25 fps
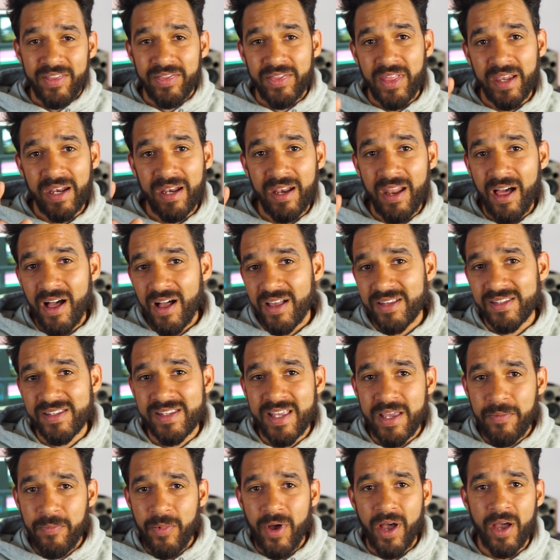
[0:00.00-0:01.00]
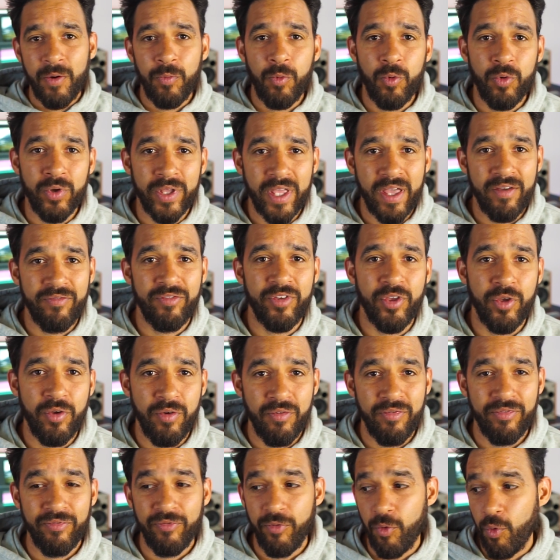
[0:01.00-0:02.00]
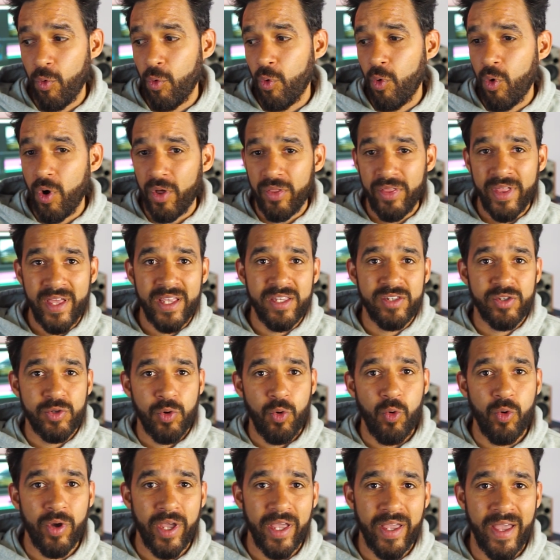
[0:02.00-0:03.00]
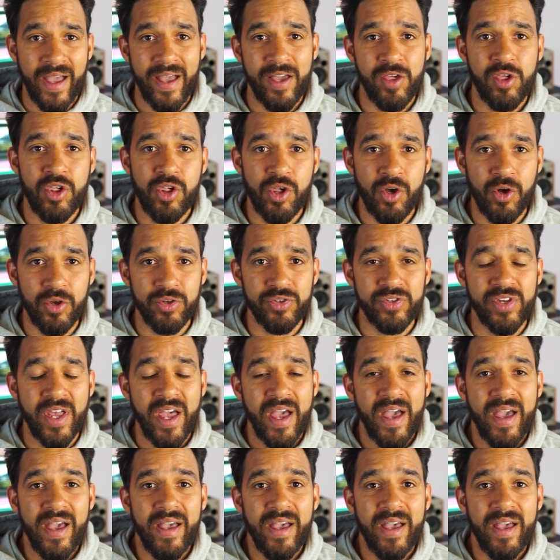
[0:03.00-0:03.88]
The last tip I will give you for these talking head shots